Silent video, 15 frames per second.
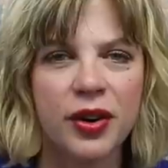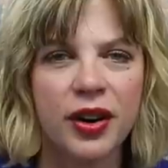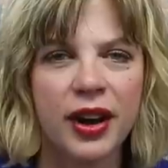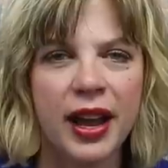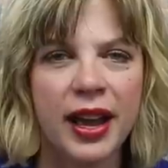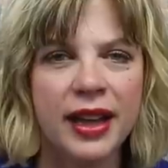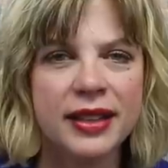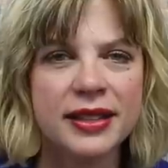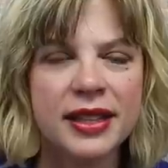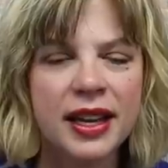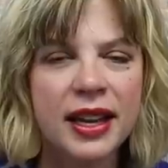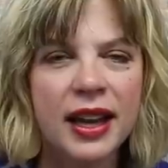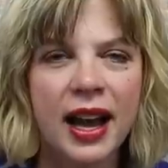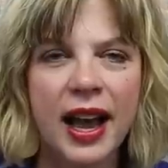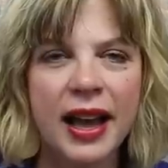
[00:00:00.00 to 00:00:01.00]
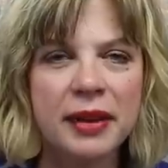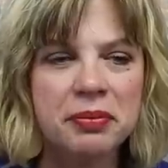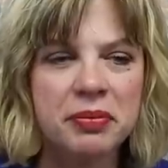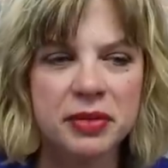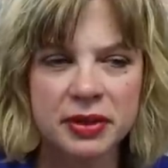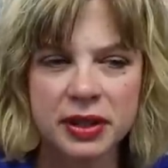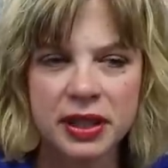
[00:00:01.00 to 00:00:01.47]
over and
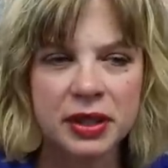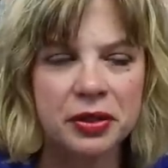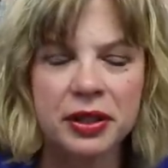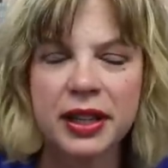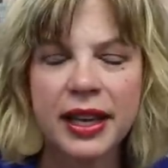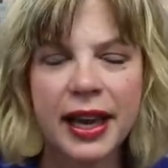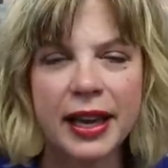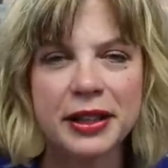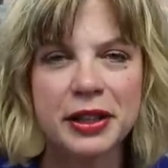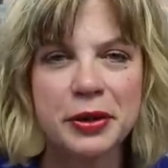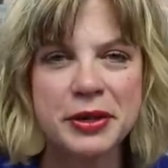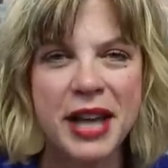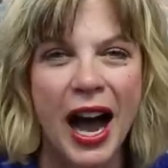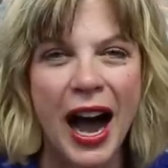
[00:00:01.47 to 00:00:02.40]
I literally had no